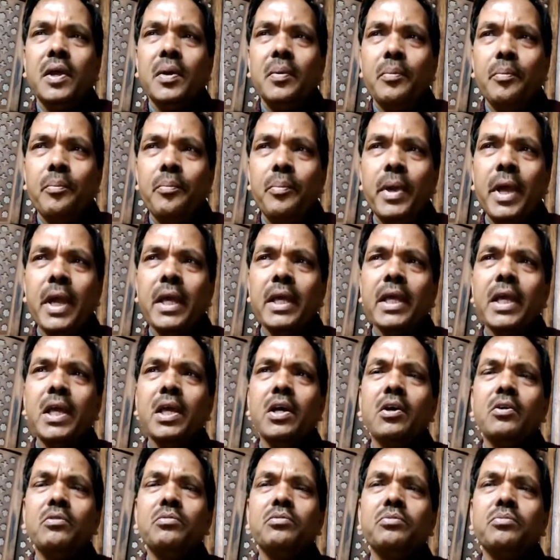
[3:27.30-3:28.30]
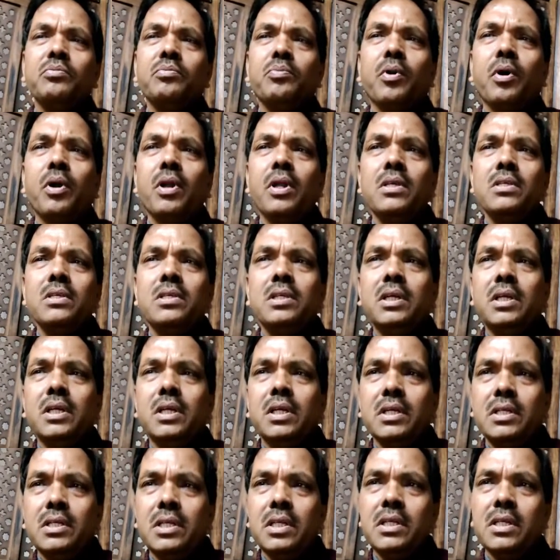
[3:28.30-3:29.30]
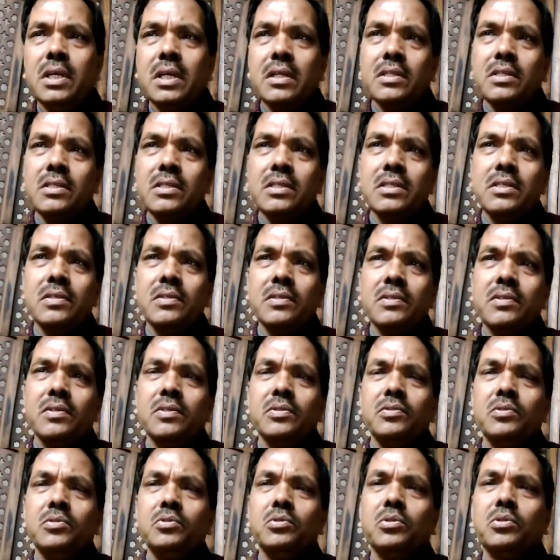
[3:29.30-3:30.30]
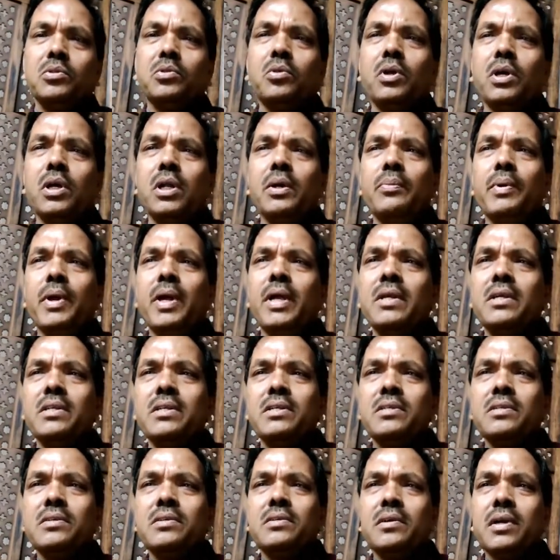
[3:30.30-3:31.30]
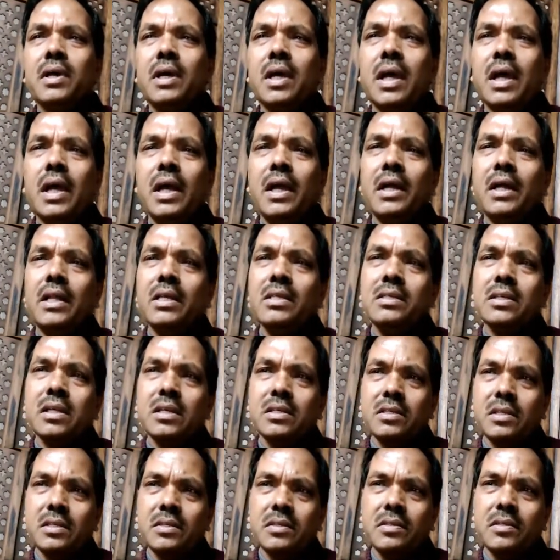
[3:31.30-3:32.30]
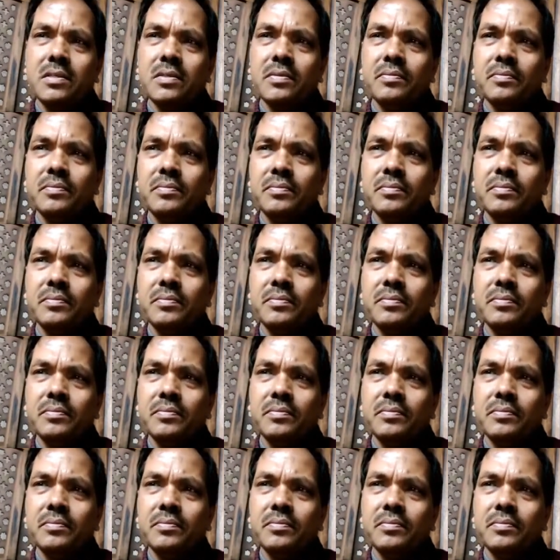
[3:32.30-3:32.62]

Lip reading: making of policy decisions through debates and discussions.